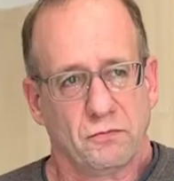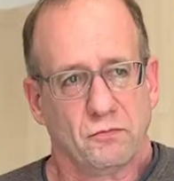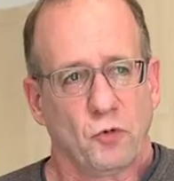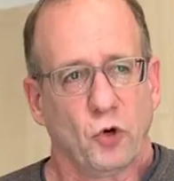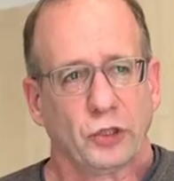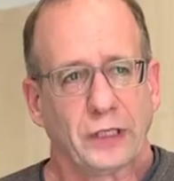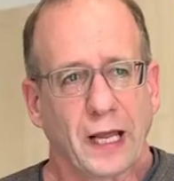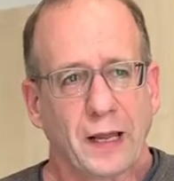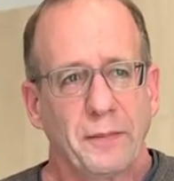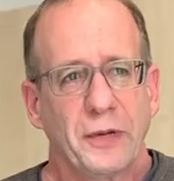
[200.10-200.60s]

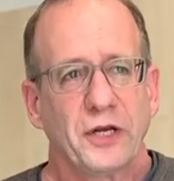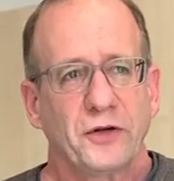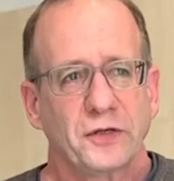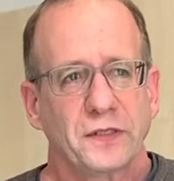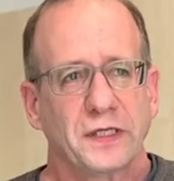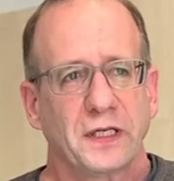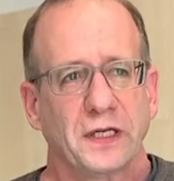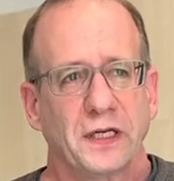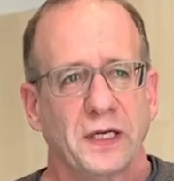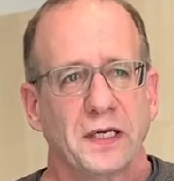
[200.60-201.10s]
What I'm
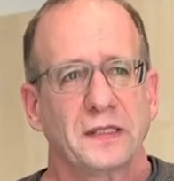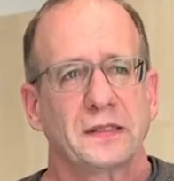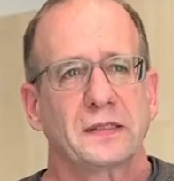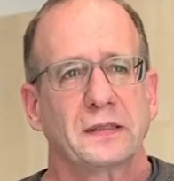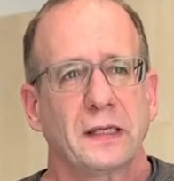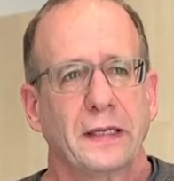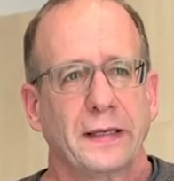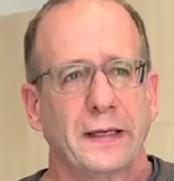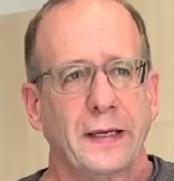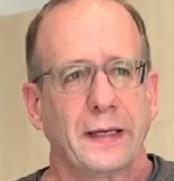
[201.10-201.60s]
interested in is,
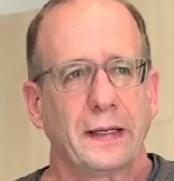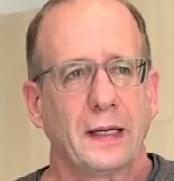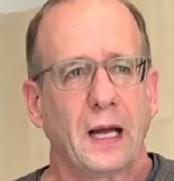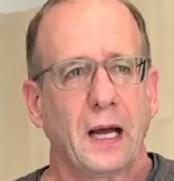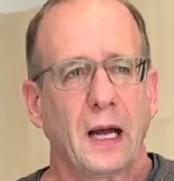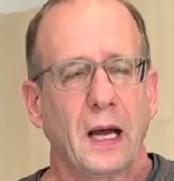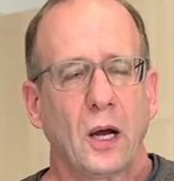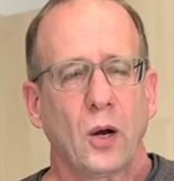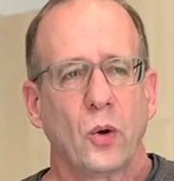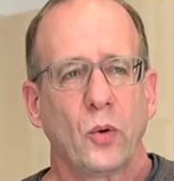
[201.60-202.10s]
again,
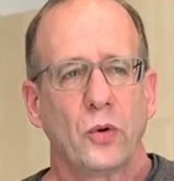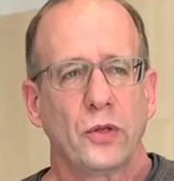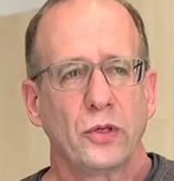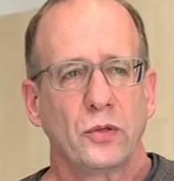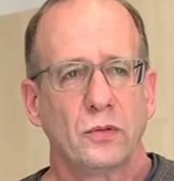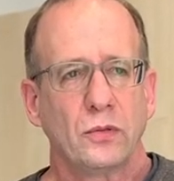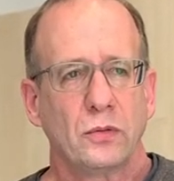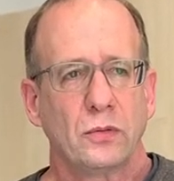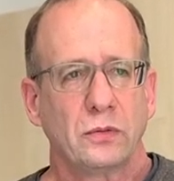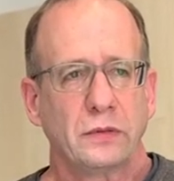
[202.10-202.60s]
how
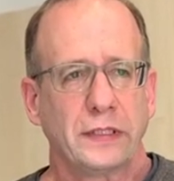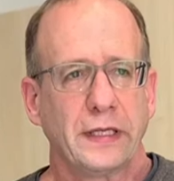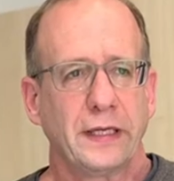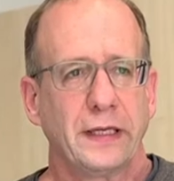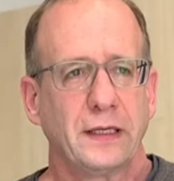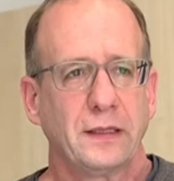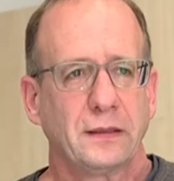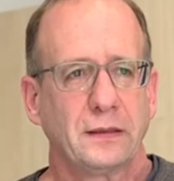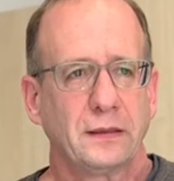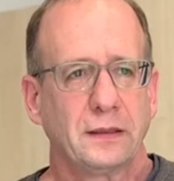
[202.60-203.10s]
you
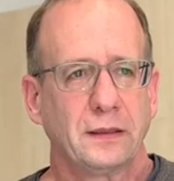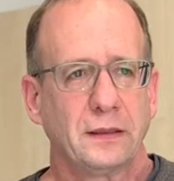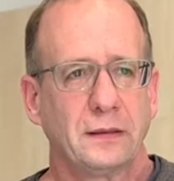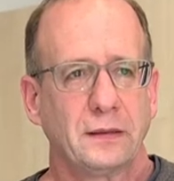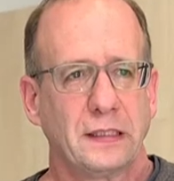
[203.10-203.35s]
take uh,